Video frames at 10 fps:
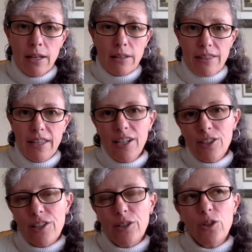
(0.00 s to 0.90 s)
The thing I'll
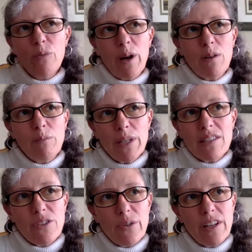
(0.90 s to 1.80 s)
tell you about in
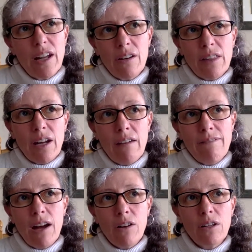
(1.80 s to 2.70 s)
business right now that I
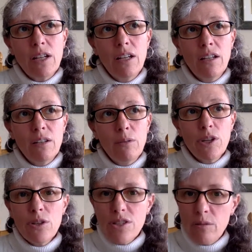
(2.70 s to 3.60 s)
found, we
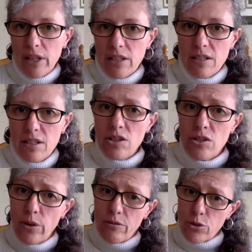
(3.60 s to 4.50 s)
used to make decisions
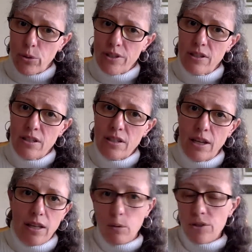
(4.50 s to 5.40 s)
or have choices,
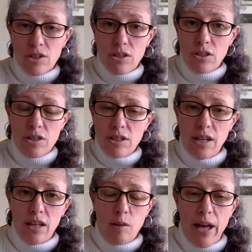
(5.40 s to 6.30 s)
and you just stay
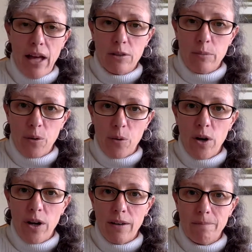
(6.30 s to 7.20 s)
on that path no matter what.
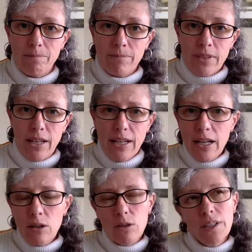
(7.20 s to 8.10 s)
And now